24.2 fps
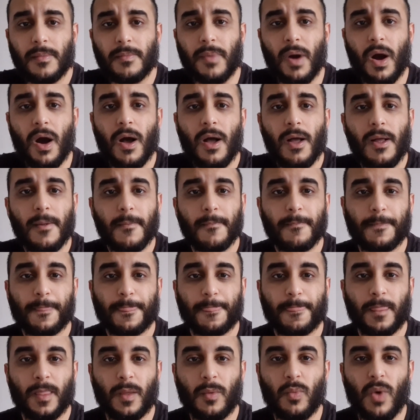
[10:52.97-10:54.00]
But
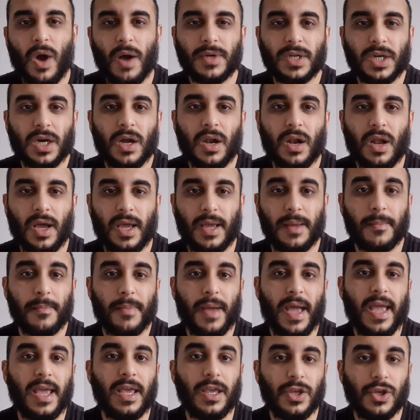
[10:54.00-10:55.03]
why would a client
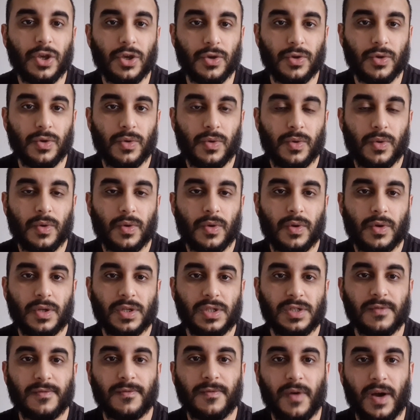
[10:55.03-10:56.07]
pay you
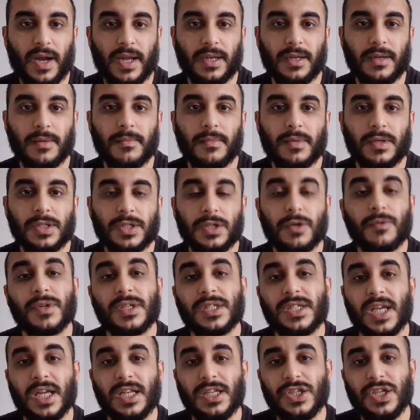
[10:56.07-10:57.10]
to find them? So
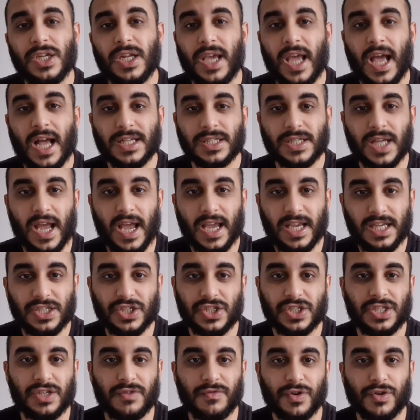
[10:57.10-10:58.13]
essentially, as an
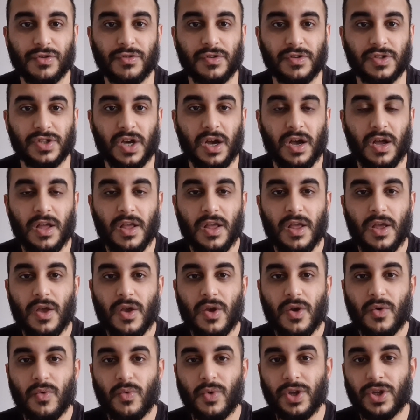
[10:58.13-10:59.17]
agency recruiter,
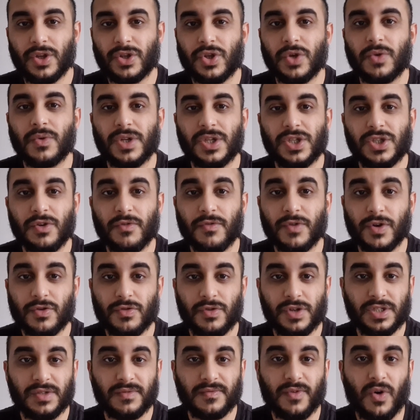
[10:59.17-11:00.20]
what you're doing is you're
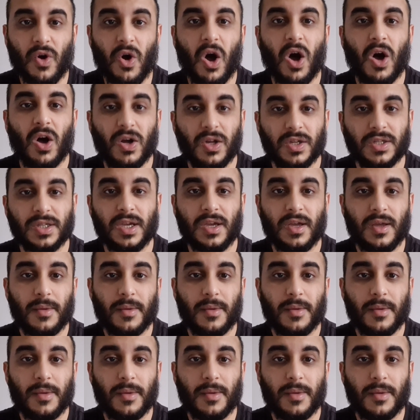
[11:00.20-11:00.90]
recruiting for hard